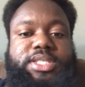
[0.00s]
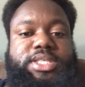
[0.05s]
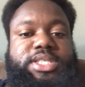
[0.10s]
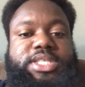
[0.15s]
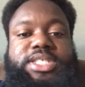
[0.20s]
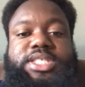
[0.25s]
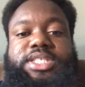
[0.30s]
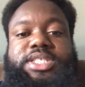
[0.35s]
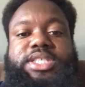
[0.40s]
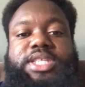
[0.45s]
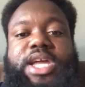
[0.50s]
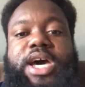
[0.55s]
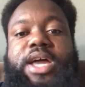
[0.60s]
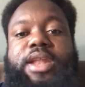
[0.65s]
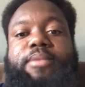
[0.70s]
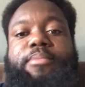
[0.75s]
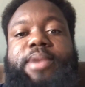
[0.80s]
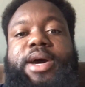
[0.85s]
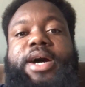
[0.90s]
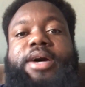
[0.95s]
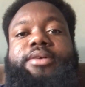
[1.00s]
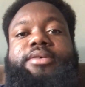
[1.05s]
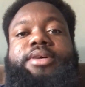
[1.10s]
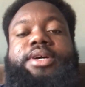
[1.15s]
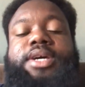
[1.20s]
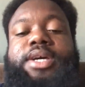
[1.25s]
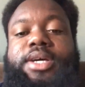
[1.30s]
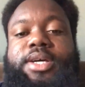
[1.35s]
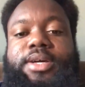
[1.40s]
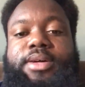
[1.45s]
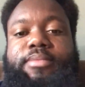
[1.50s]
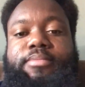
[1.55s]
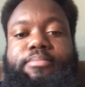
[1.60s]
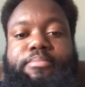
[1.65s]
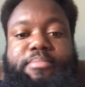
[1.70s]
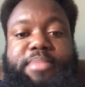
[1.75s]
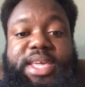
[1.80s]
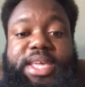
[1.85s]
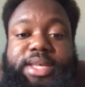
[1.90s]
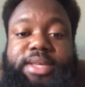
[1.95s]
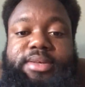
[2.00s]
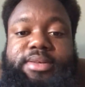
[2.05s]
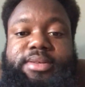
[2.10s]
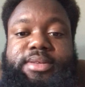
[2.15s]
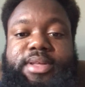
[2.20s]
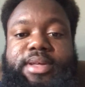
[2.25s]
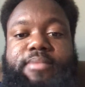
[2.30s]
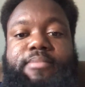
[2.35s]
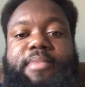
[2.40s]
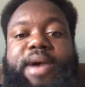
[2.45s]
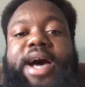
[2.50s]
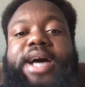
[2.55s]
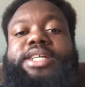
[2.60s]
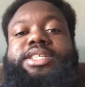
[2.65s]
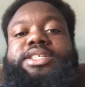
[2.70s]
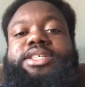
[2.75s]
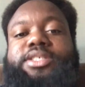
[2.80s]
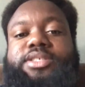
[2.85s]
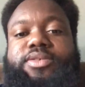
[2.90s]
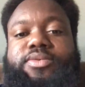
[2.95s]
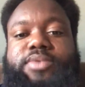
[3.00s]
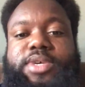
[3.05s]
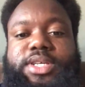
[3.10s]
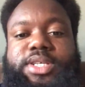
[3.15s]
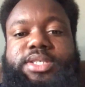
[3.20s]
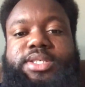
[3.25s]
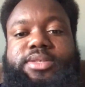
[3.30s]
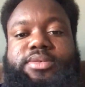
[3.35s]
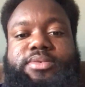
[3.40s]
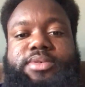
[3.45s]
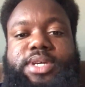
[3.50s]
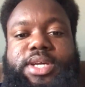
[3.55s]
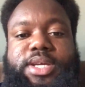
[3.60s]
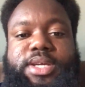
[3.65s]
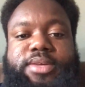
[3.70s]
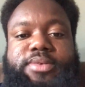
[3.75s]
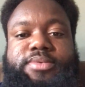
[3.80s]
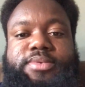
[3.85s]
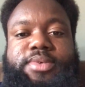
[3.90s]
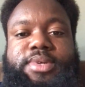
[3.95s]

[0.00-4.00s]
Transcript: This is not about me and my situation. Okay,